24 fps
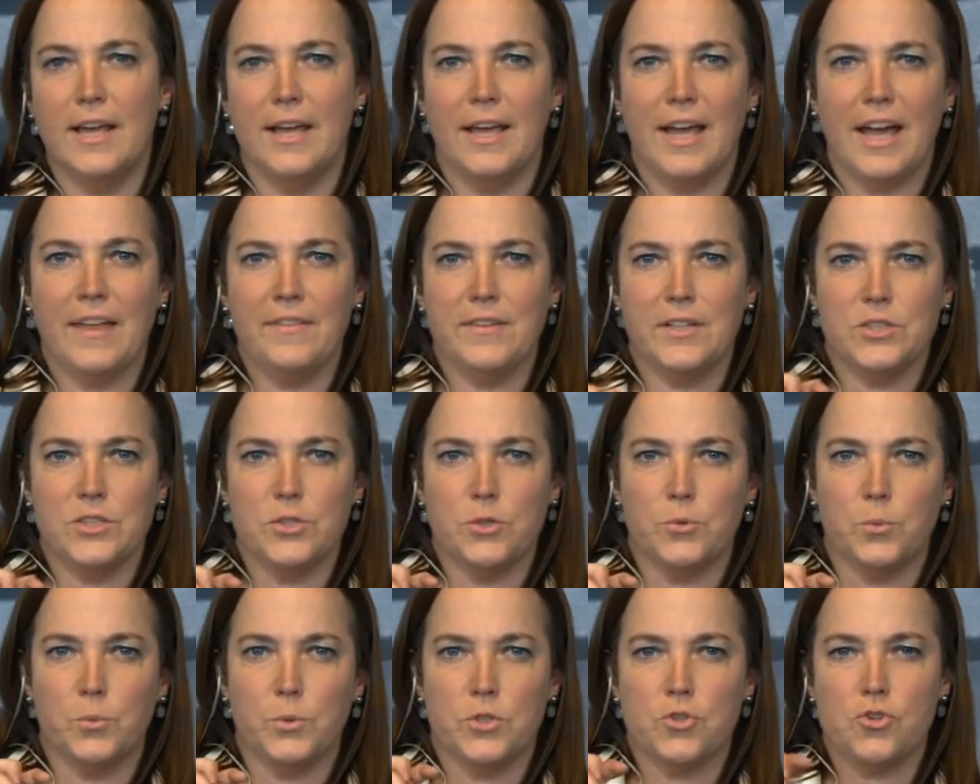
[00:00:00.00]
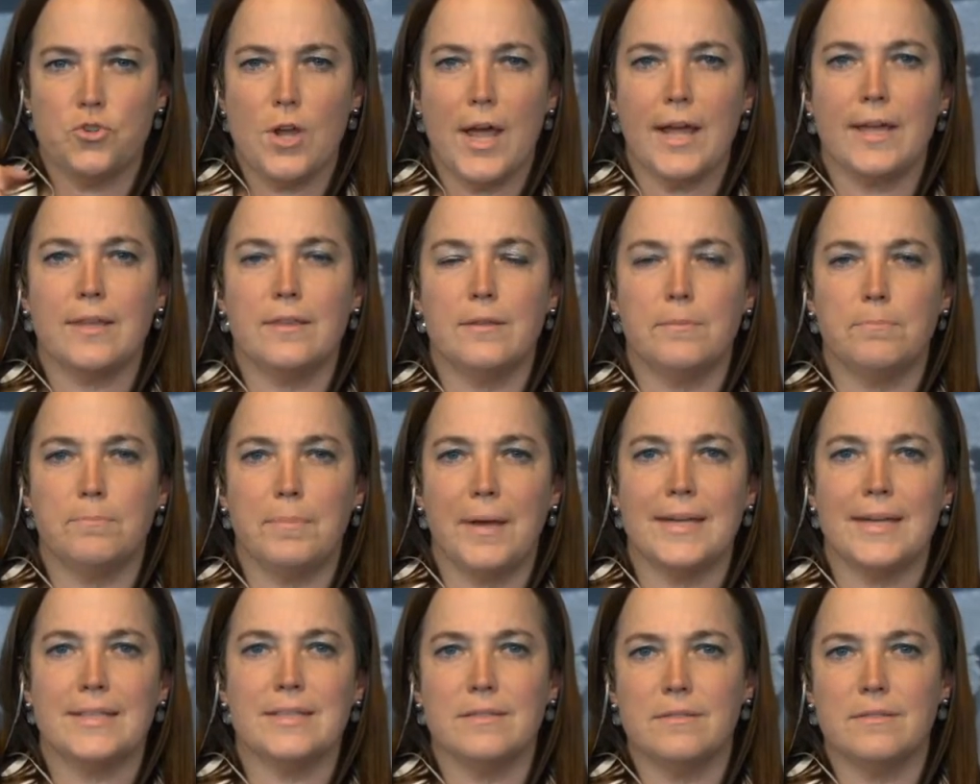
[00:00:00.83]
And then so it would track the
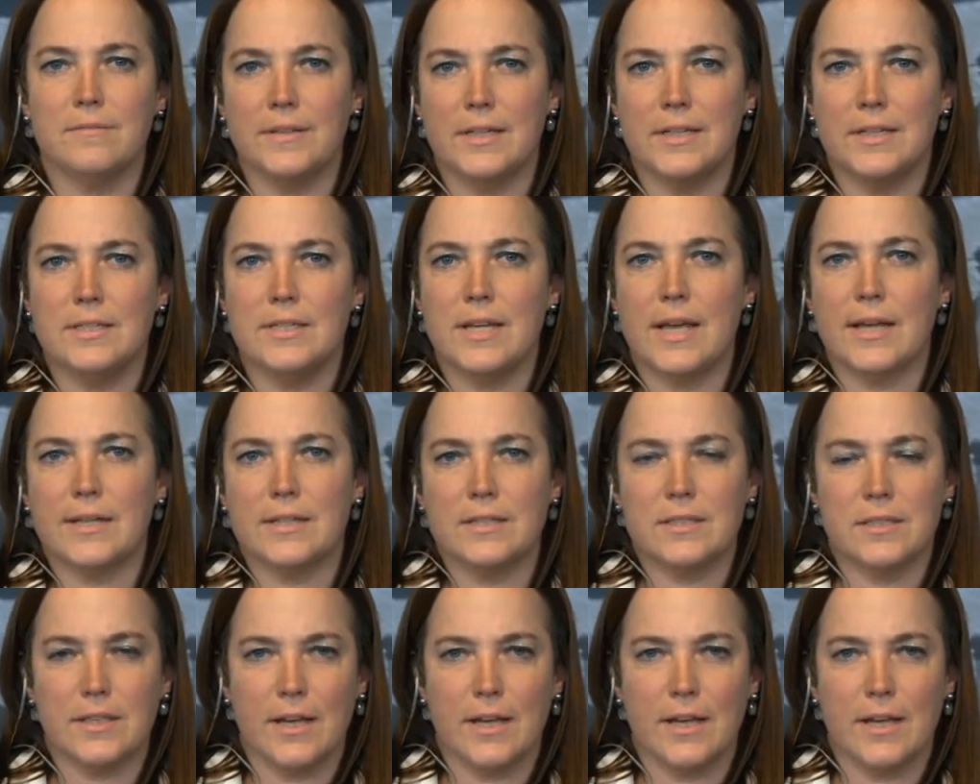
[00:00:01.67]
passive index